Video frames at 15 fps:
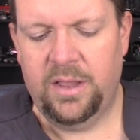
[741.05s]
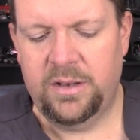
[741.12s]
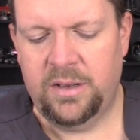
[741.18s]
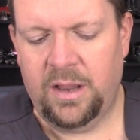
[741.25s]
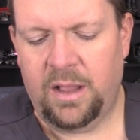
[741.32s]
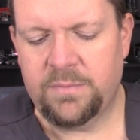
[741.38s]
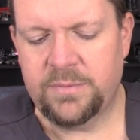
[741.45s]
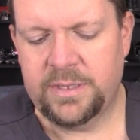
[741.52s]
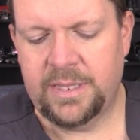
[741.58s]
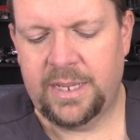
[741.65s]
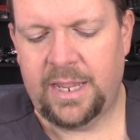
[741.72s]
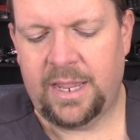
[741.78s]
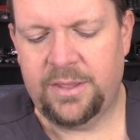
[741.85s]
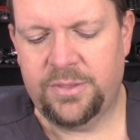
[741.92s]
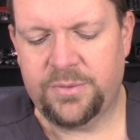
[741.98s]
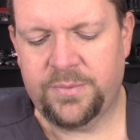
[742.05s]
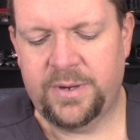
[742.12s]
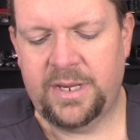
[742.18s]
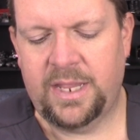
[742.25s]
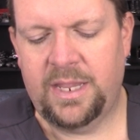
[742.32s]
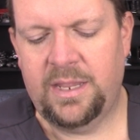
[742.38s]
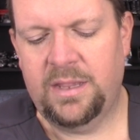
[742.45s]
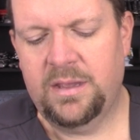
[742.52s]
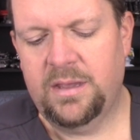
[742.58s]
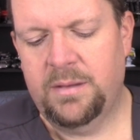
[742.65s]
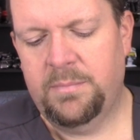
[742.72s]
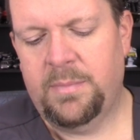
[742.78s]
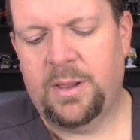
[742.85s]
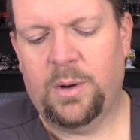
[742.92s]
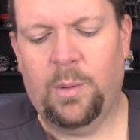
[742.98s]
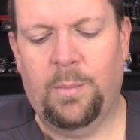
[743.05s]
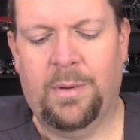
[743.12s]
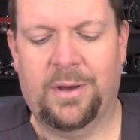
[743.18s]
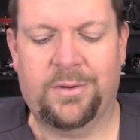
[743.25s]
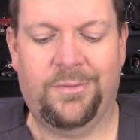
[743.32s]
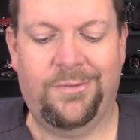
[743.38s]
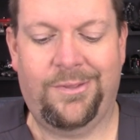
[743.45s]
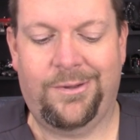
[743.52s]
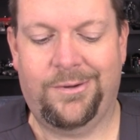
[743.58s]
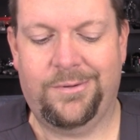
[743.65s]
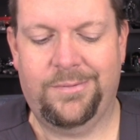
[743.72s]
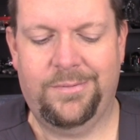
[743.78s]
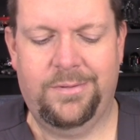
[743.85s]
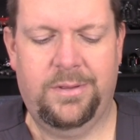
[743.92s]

not really a three D metal model there.